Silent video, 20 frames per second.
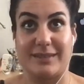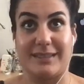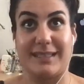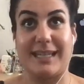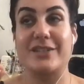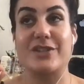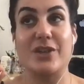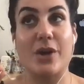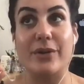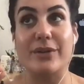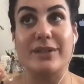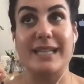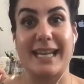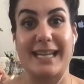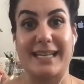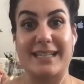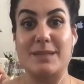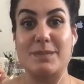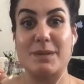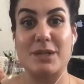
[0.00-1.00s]
I don't
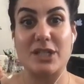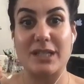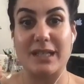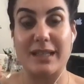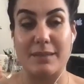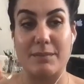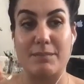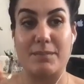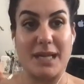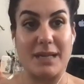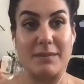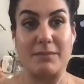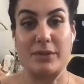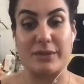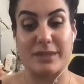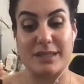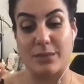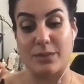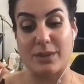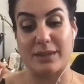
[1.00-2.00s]
need, especially the big
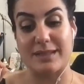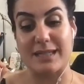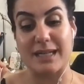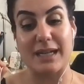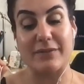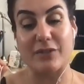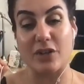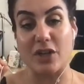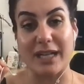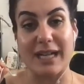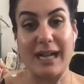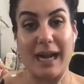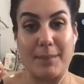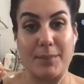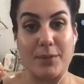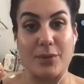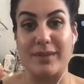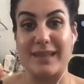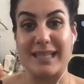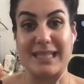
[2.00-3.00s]
mozza ones. Like, I've got a
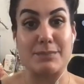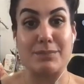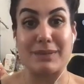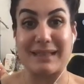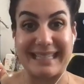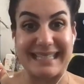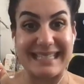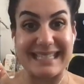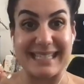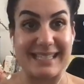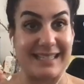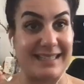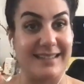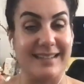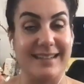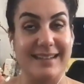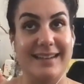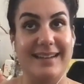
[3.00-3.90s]
couple and that's plenty.